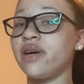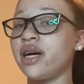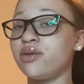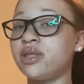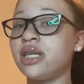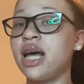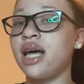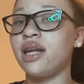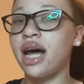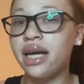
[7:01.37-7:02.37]
else
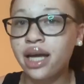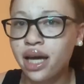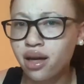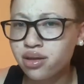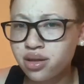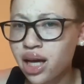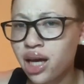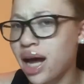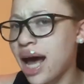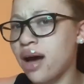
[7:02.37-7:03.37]
like can't stay in
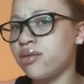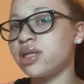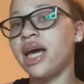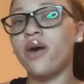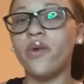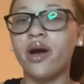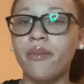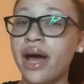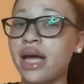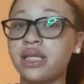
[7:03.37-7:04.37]
the house can't wear a
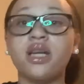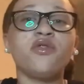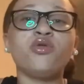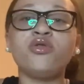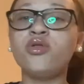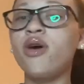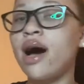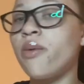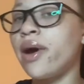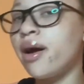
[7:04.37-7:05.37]
mask and if you do go
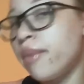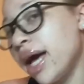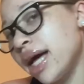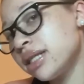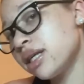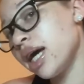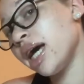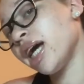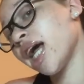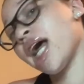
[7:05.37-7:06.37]
out wear a mask
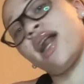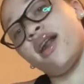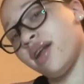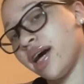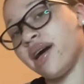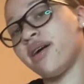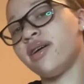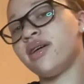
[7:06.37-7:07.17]
and like